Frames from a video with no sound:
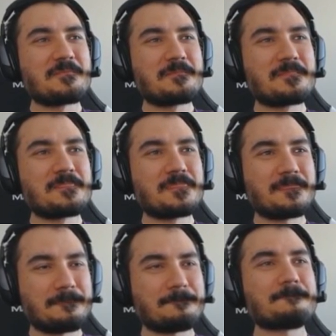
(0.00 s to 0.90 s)

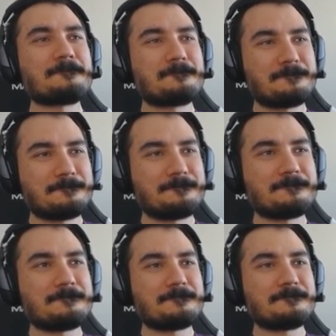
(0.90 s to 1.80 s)

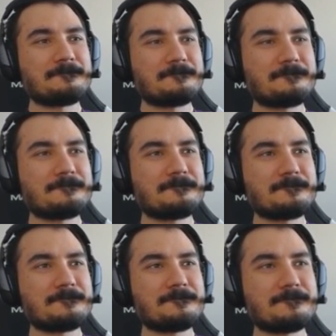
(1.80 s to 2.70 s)

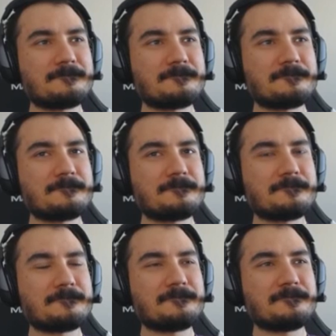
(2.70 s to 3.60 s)

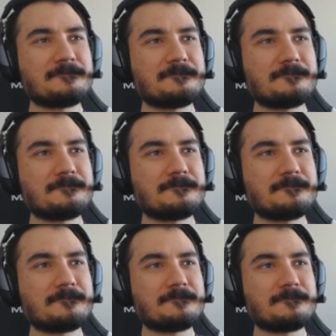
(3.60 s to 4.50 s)

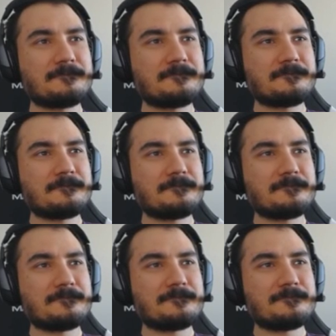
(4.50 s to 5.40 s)

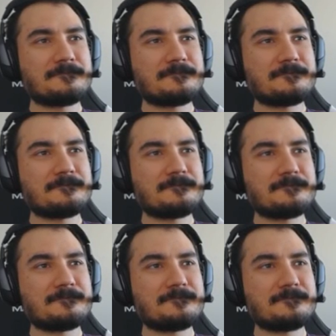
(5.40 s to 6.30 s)

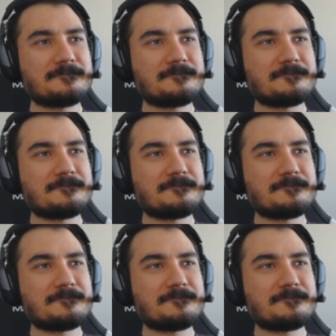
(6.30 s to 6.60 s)
[no speech]